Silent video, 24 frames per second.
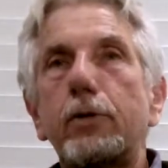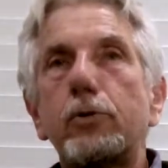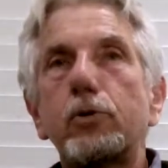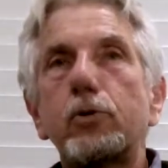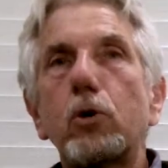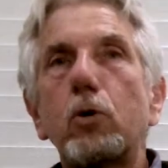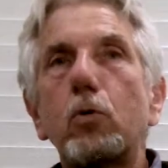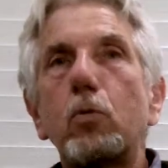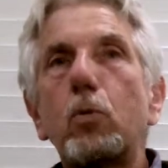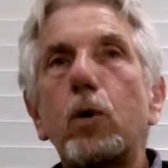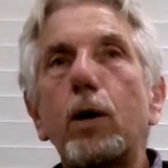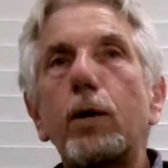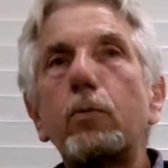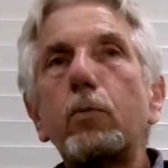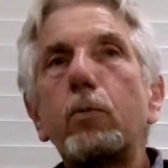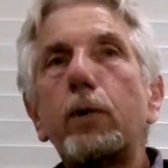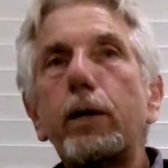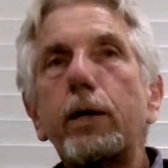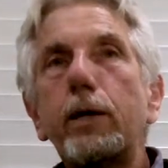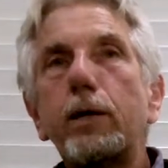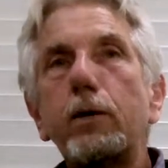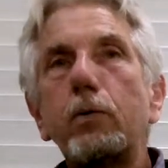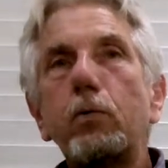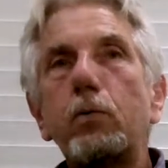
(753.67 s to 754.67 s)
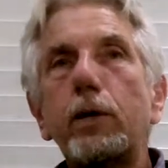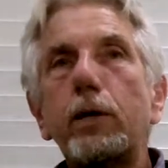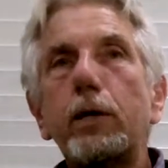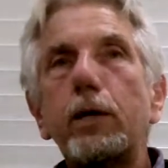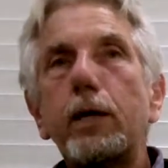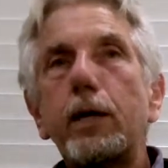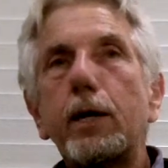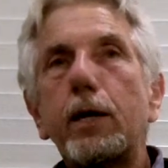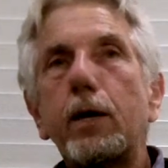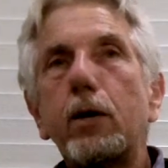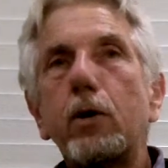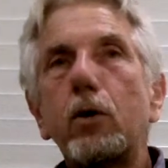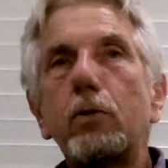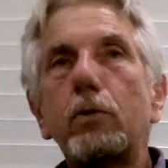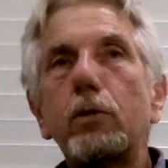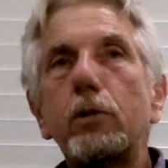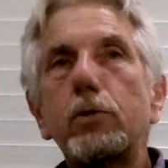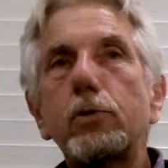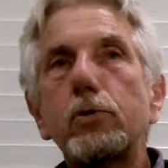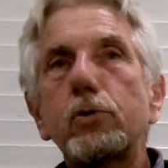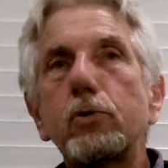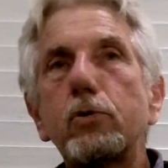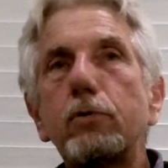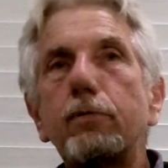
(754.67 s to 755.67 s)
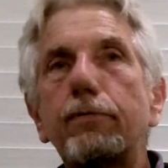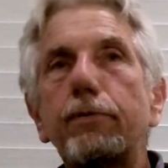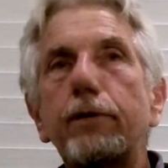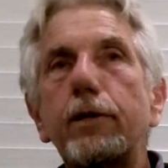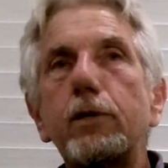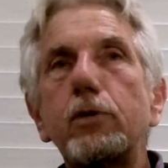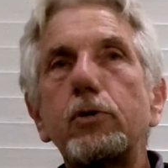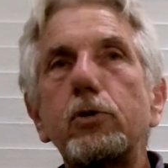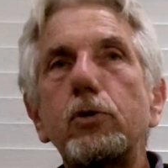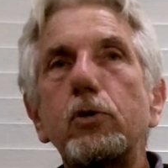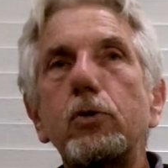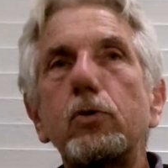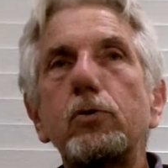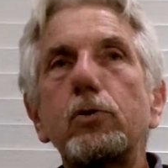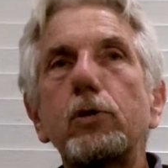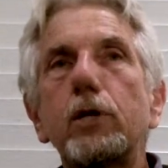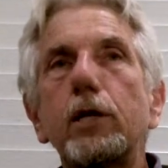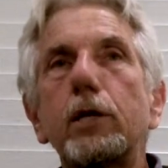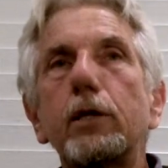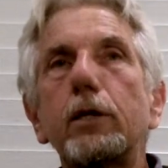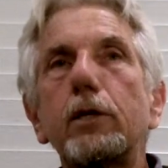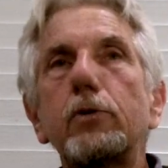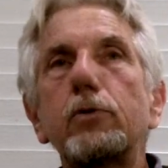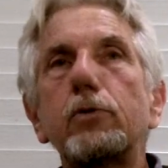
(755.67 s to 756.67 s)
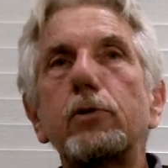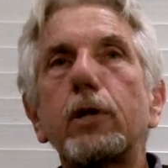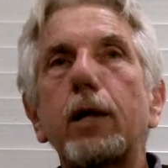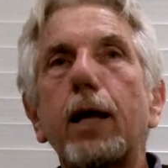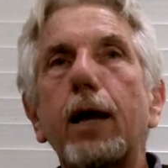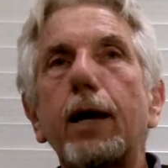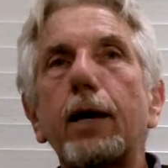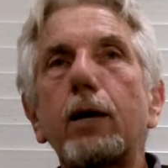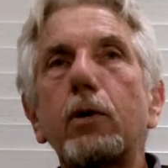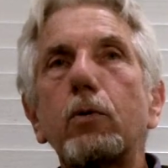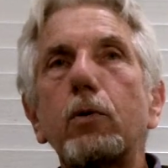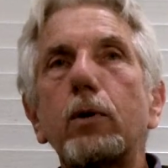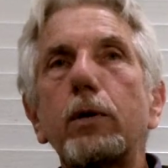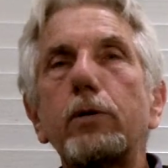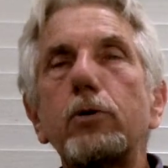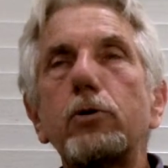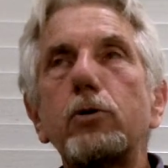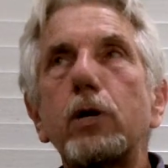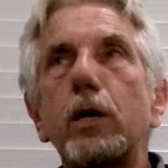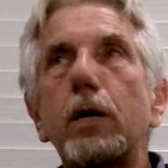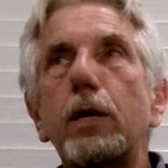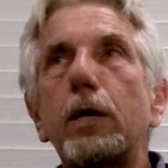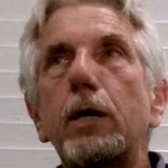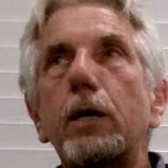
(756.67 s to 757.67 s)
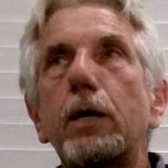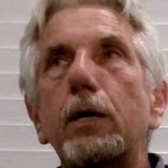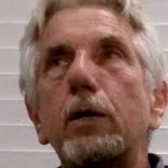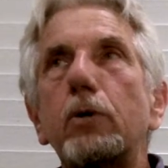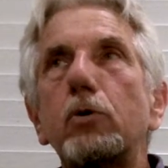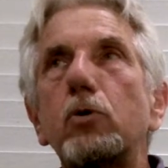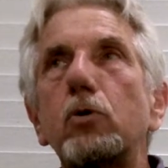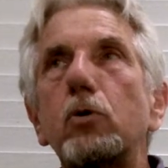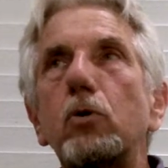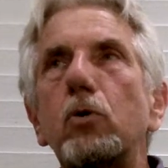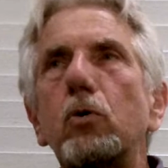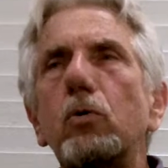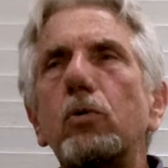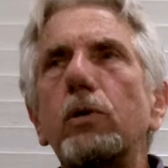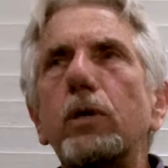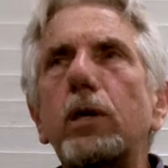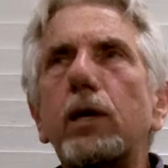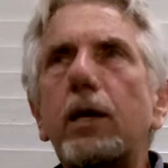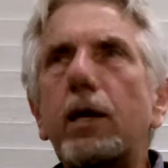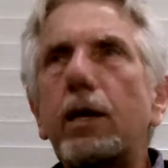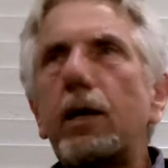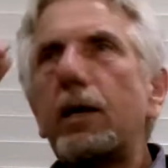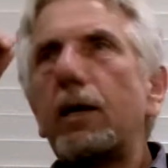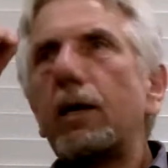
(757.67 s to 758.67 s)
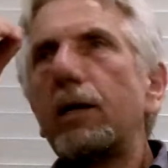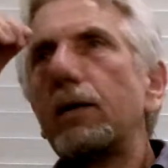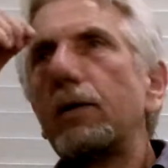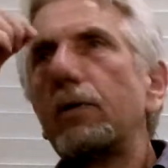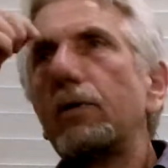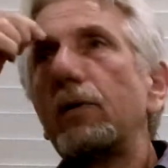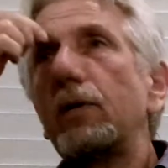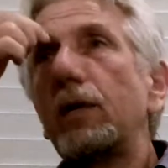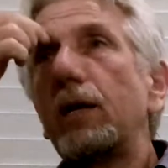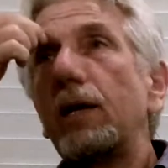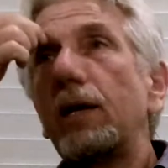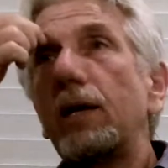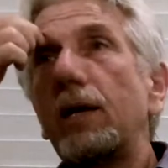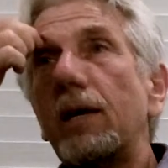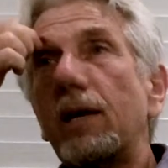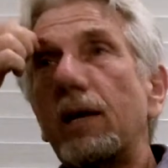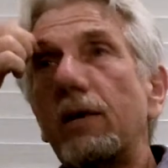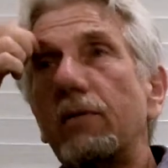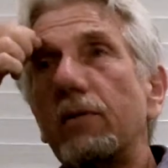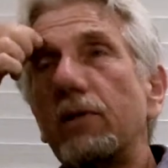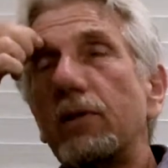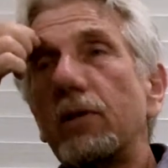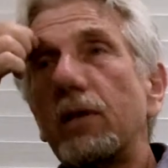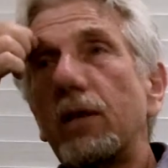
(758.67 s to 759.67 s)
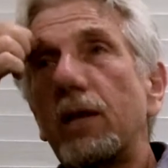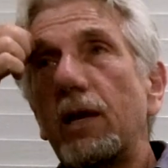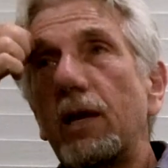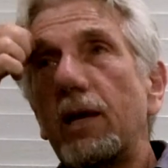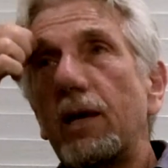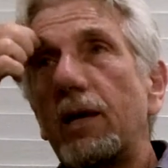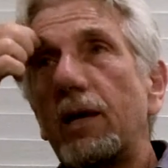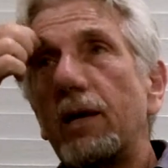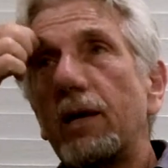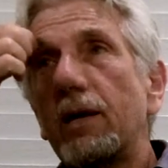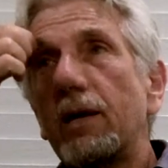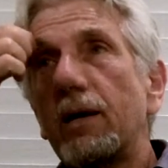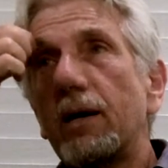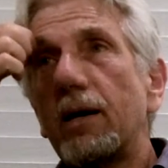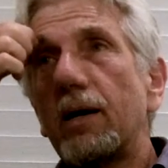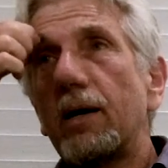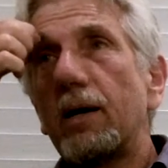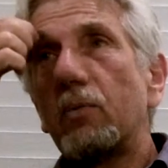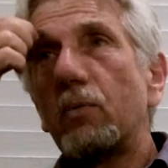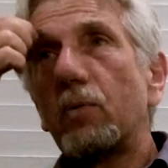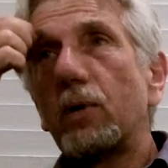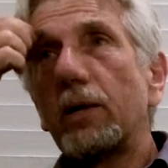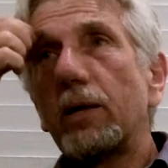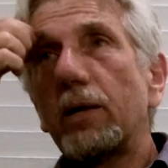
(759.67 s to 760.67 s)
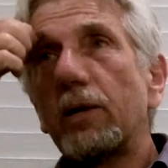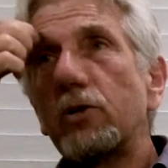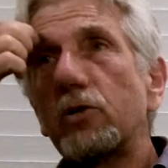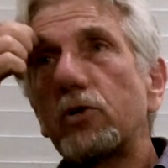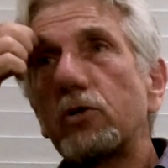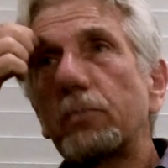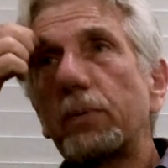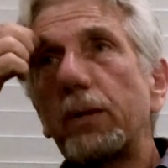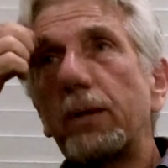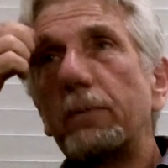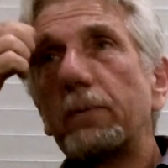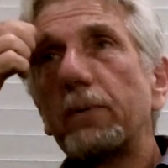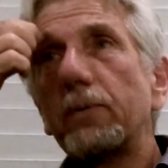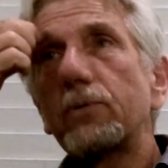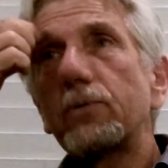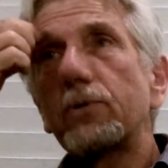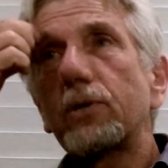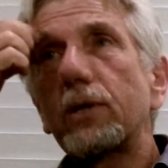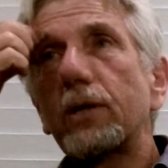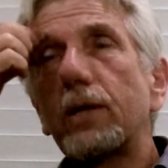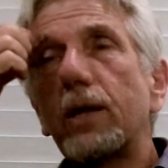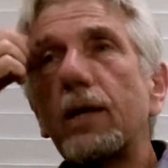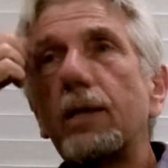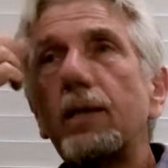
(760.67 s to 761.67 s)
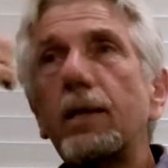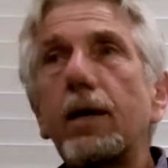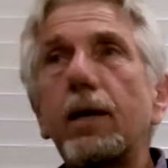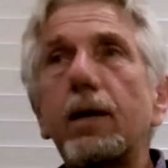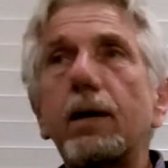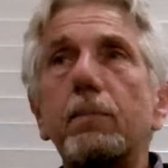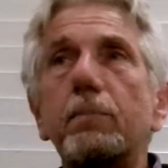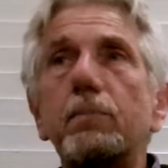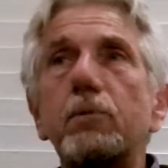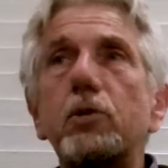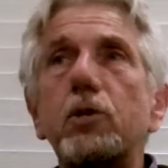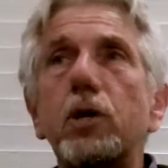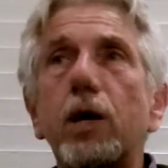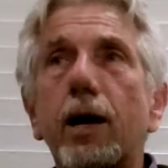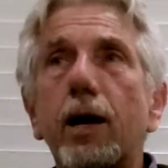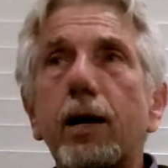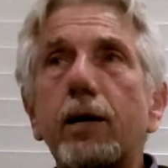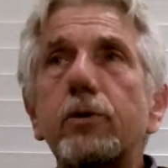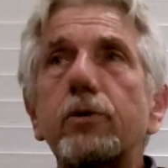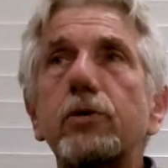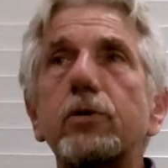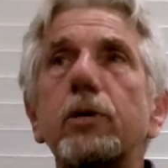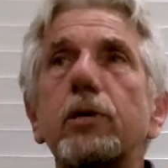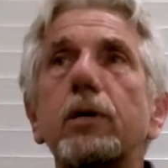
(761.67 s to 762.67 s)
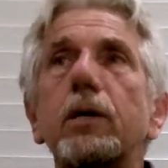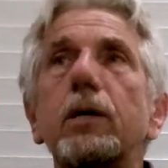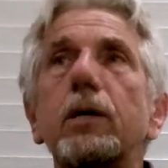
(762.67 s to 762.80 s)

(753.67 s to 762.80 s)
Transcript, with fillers: So when we, we hear the Sufis using this language to the the even the uh, religious people today, they object